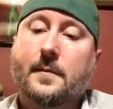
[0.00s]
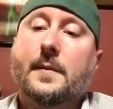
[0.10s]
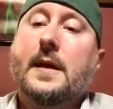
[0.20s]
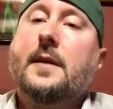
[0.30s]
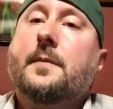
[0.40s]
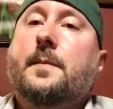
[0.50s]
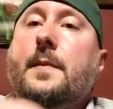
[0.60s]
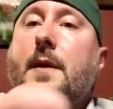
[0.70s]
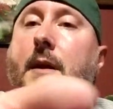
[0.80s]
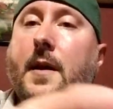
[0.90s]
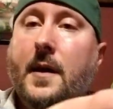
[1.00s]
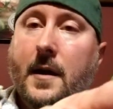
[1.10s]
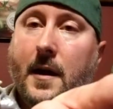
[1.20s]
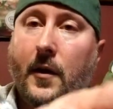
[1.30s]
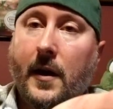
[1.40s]
And,
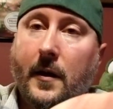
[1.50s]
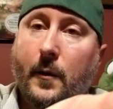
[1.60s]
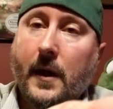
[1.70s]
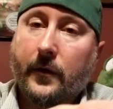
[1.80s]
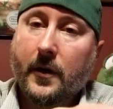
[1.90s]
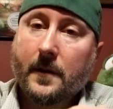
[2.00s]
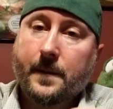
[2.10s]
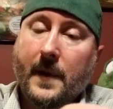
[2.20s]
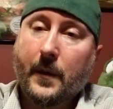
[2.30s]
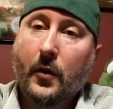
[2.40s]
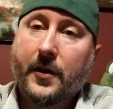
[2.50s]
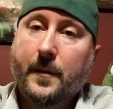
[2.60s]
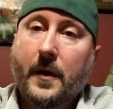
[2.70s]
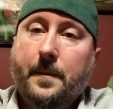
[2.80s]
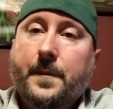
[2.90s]
alright, whatever. I'm gonna hold them
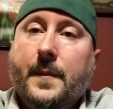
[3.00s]
up.